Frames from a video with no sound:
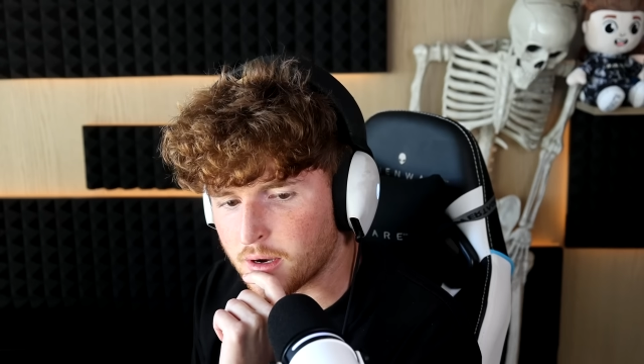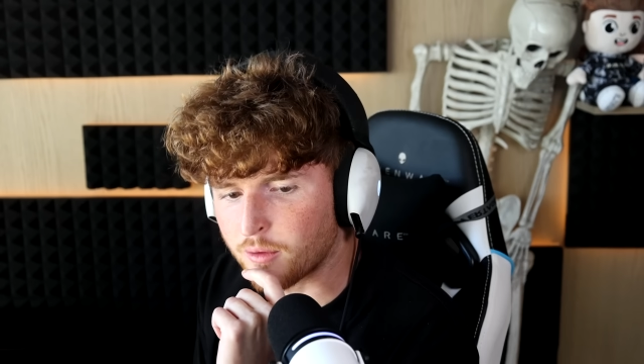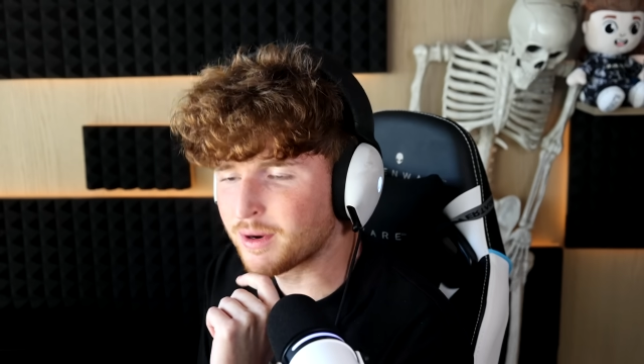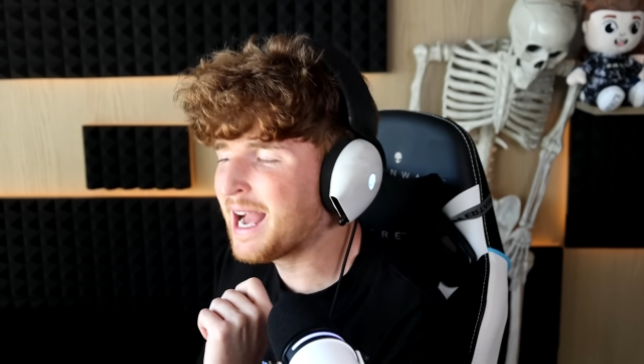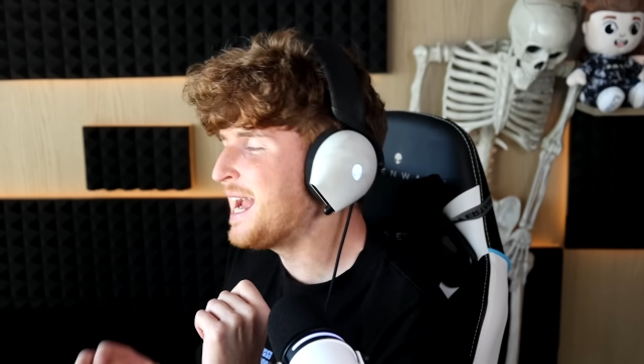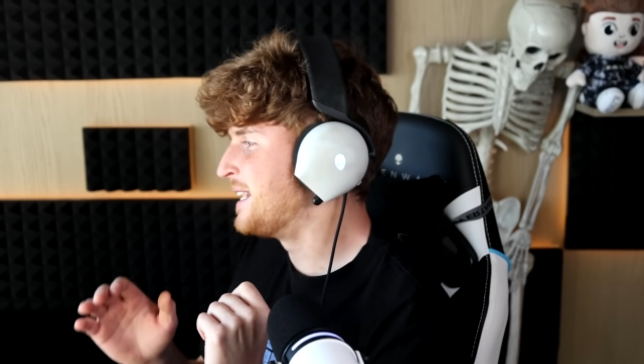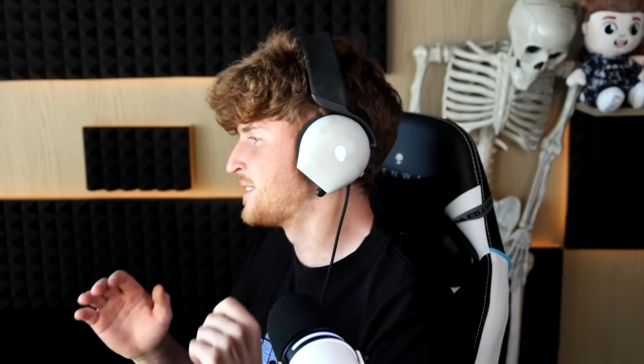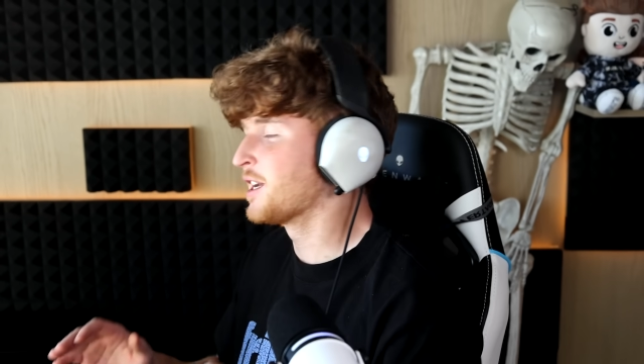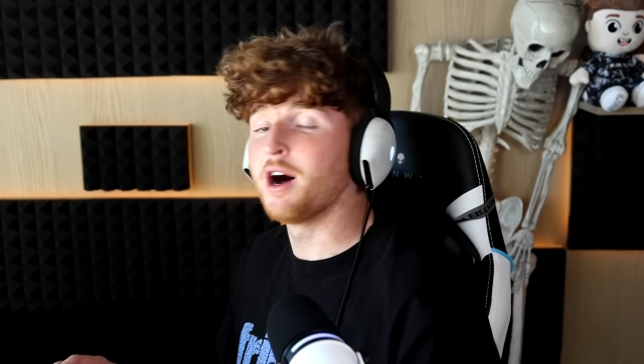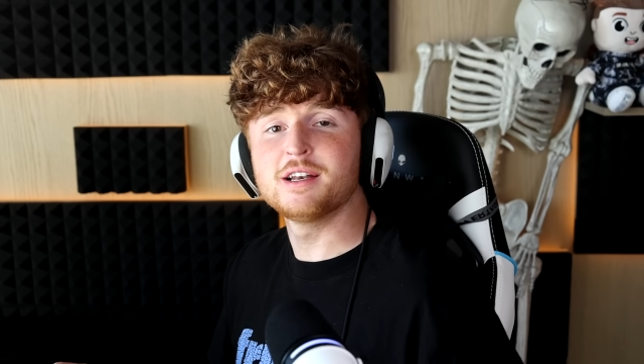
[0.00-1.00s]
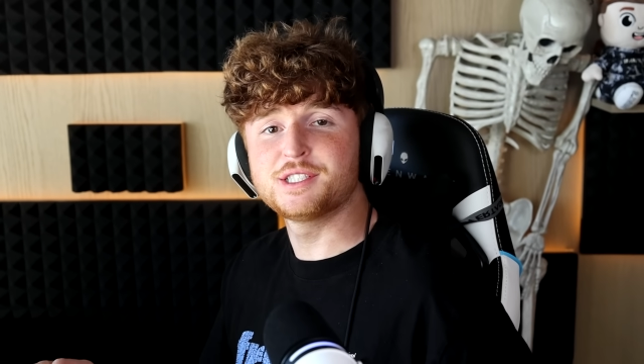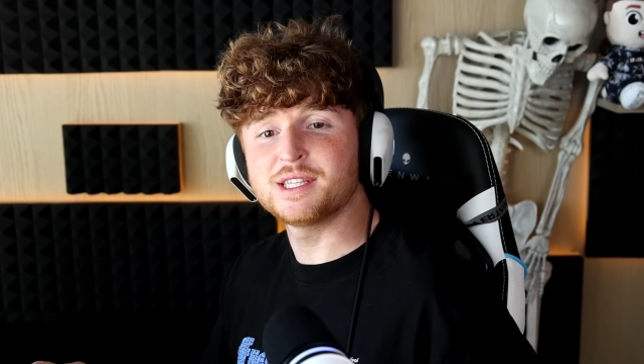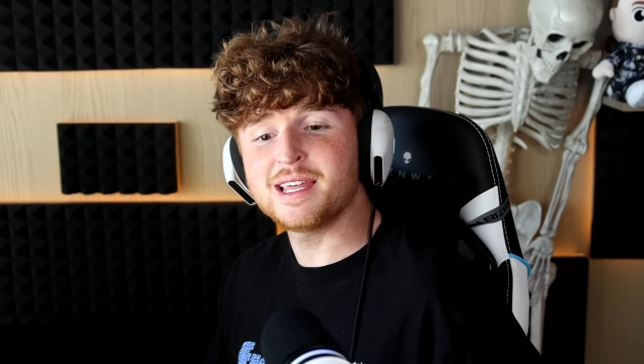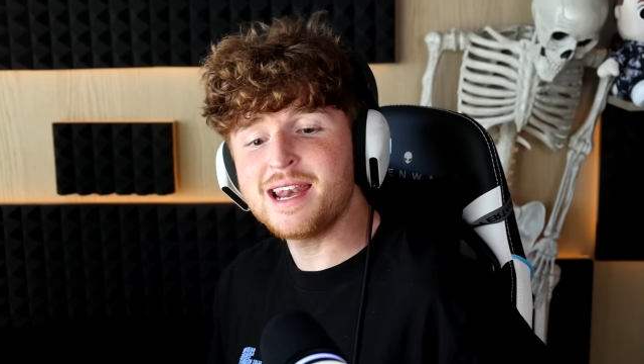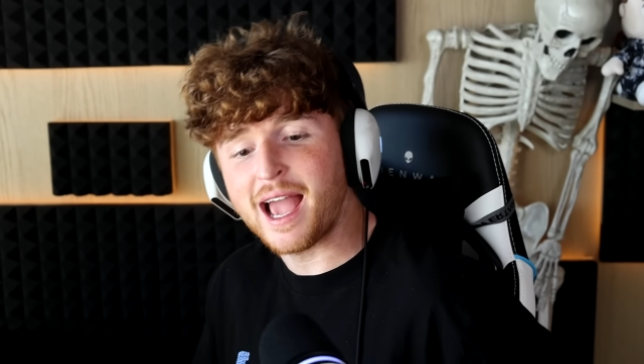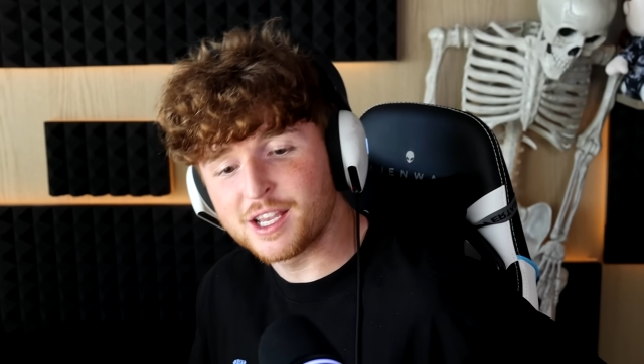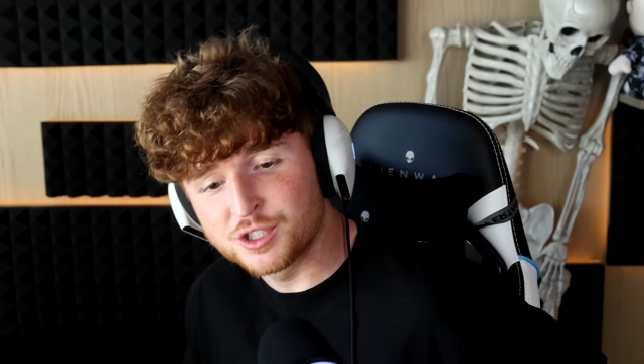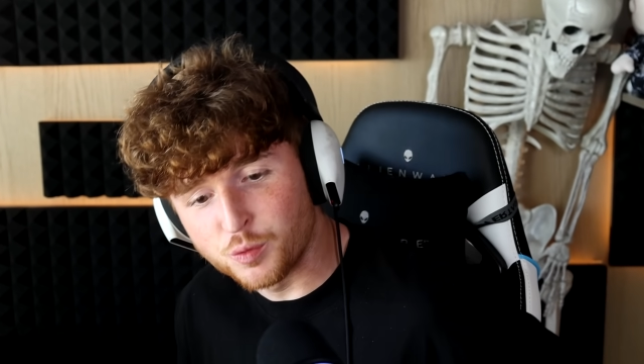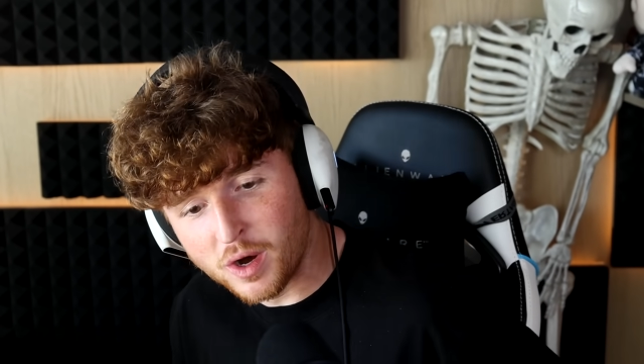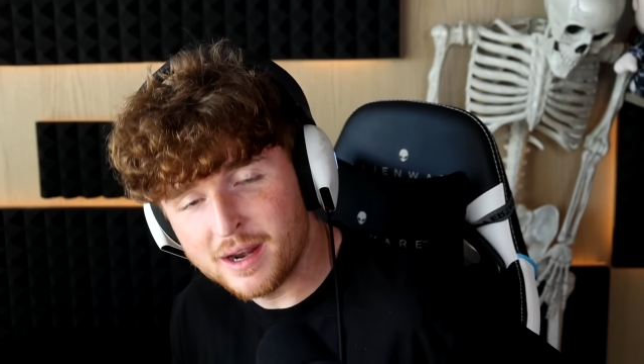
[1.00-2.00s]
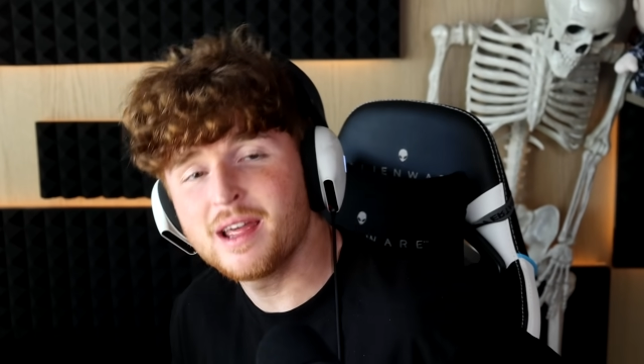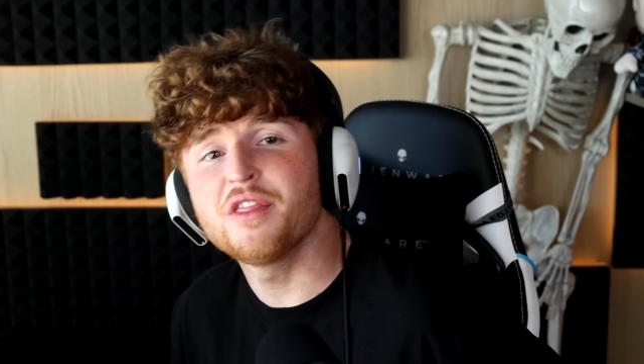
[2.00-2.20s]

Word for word: All right, on to the next one.